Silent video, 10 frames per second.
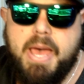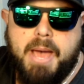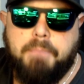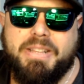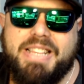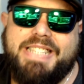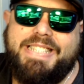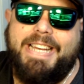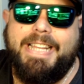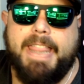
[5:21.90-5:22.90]
But it
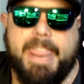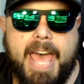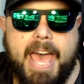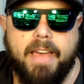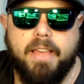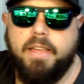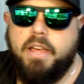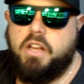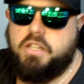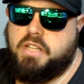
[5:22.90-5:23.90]
doesn't end there.
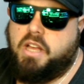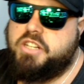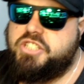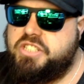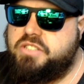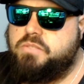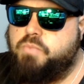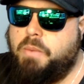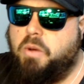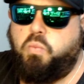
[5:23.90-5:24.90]

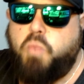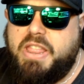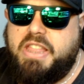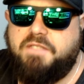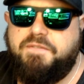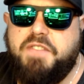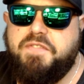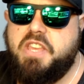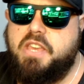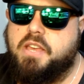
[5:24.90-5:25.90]
We want width
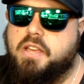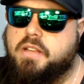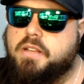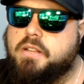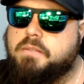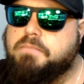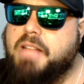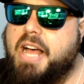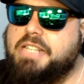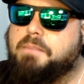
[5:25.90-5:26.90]
50.
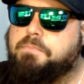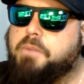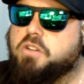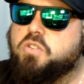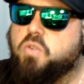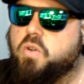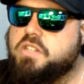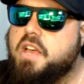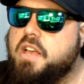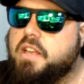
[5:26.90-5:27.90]
Players in the box corners,
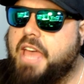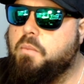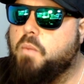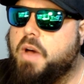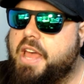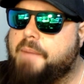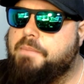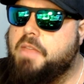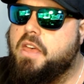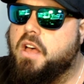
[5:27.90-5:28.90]
keep one out.
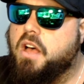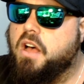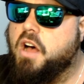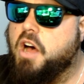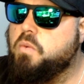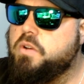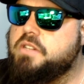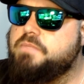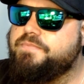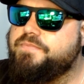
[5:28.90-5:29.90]
I would
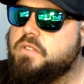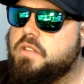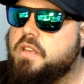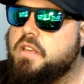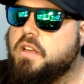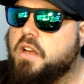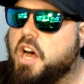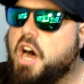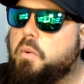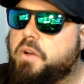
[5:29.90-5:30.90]

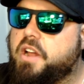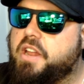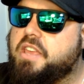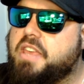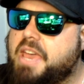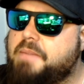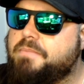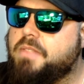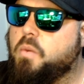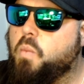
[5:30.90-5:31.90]
only keep
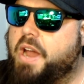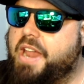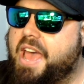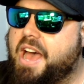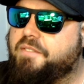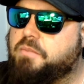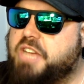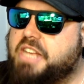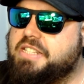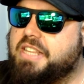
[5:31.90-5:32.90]
one out if I'm
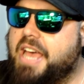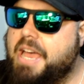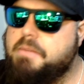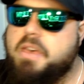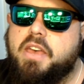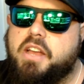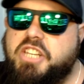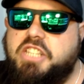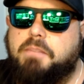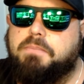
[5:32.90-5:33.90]
chasing the game,
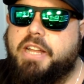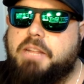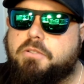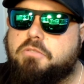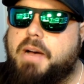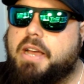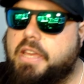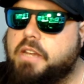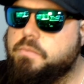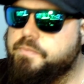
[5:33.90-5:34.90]
just to play the ball back in.